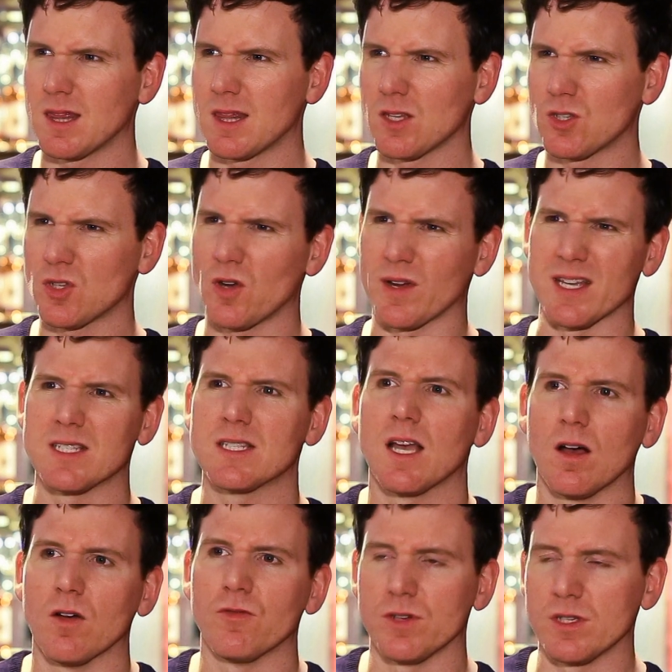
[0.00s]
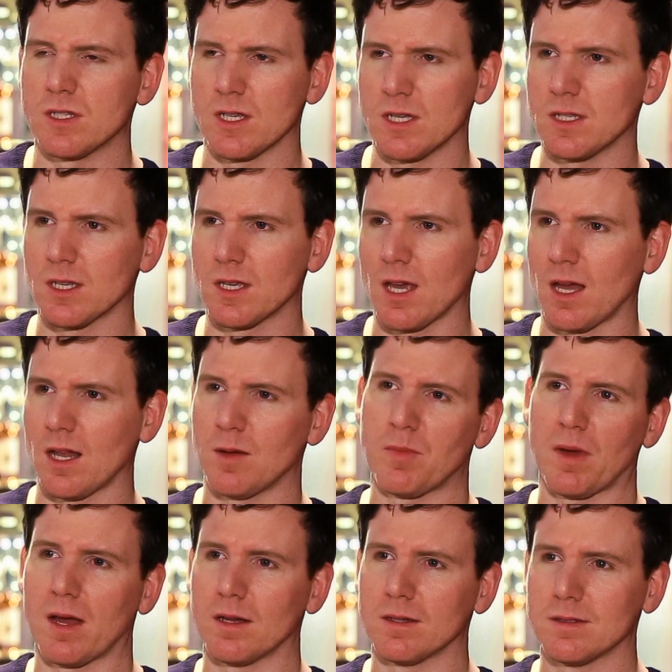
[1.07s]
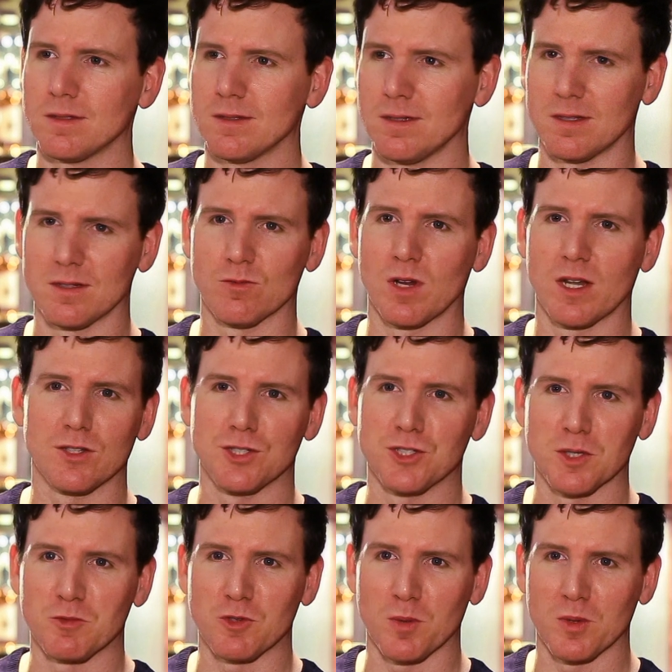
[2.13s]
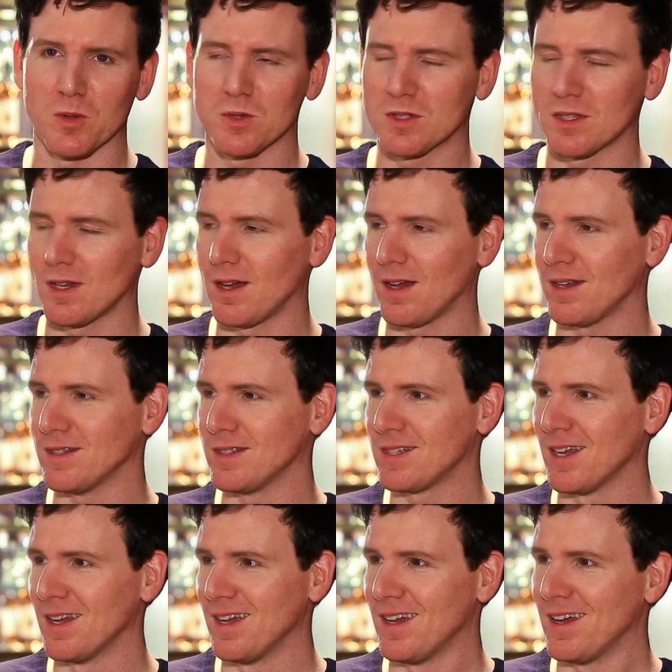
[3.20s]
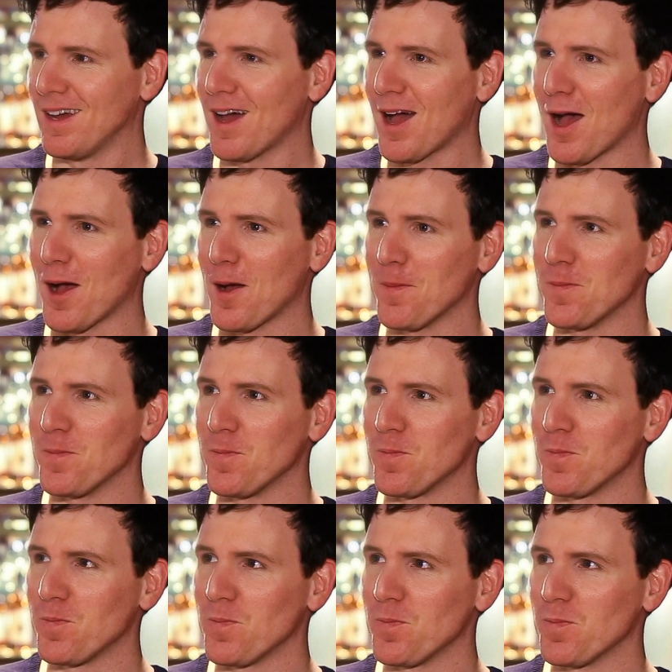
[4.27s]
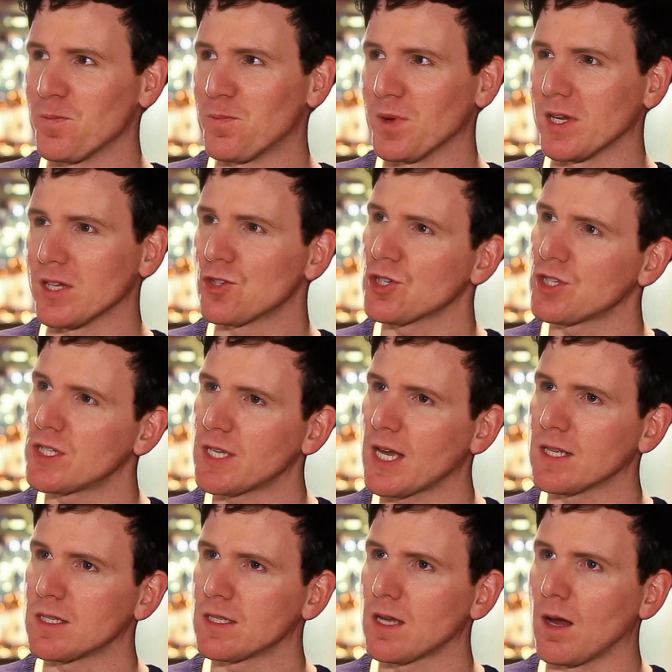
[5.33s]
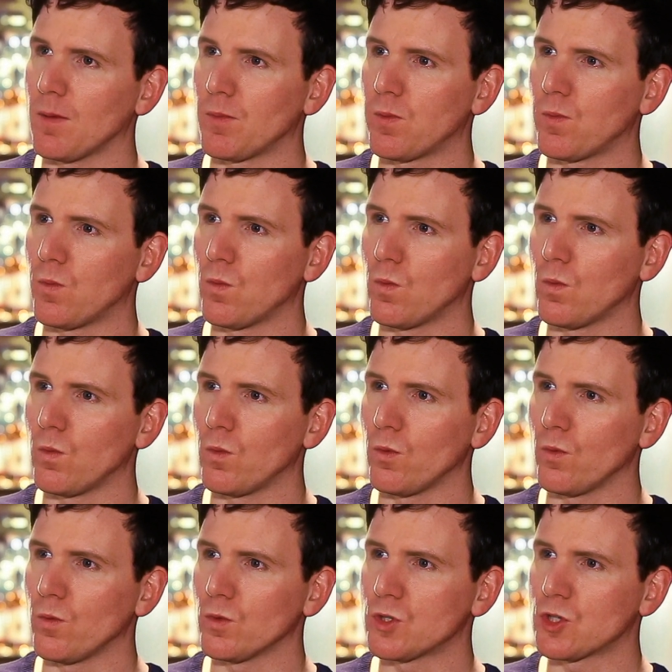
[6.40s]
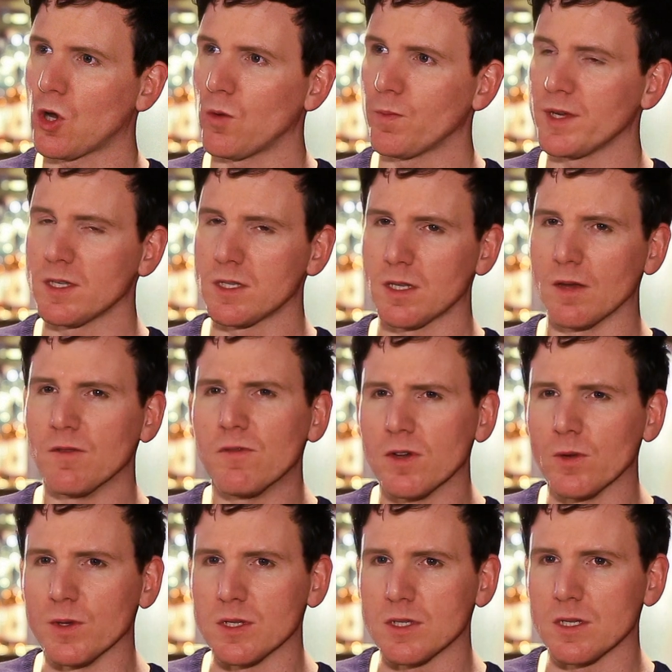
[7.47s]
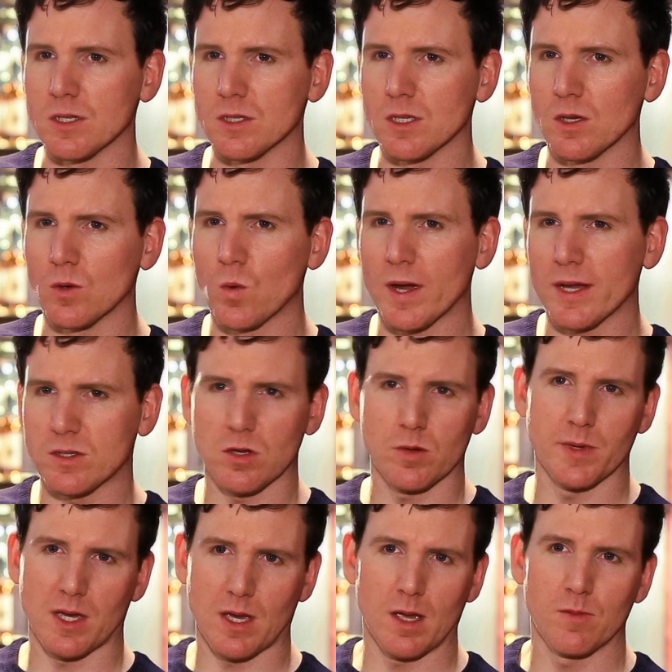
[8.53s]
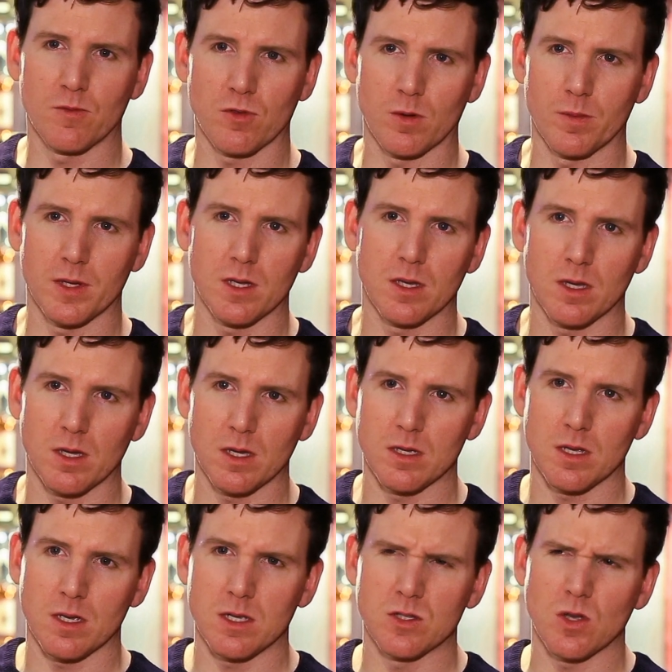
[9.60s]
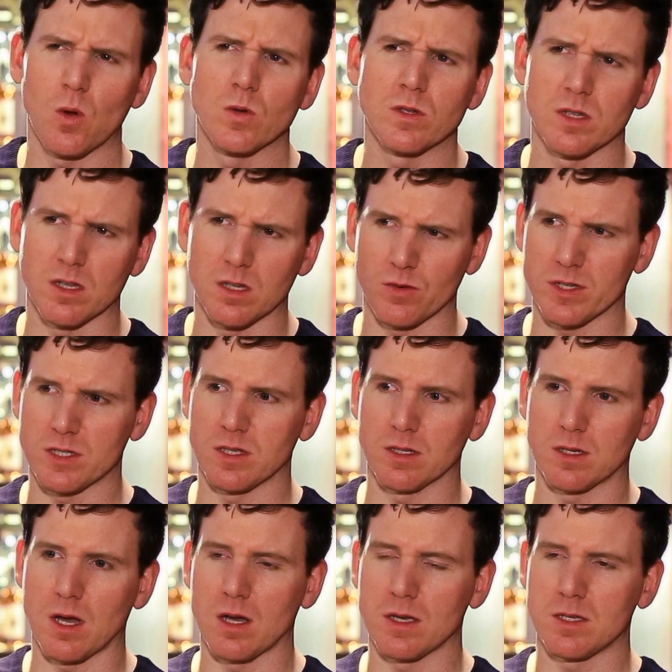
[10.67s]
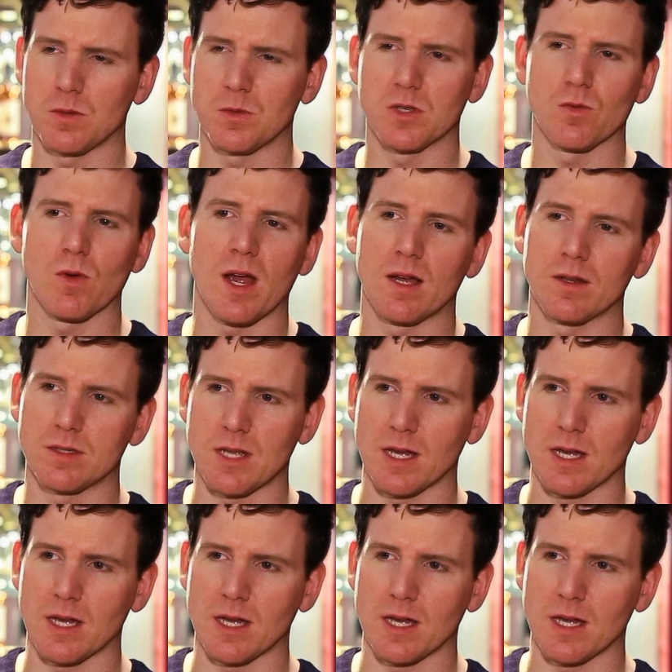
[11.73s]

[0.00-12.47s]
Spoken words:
the song itself is again about, you know, relationship troubles, and but it just sets up Tommy's influences, you know, where Tommy came from. He's older than the rest of the guys. He was around